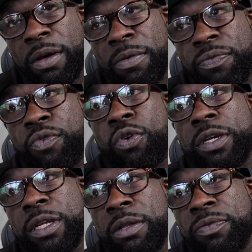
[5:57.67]

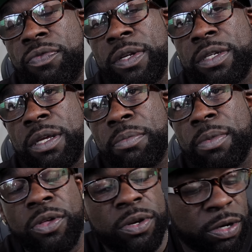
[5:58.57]
14, 15
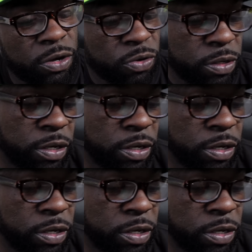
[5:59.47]
million total.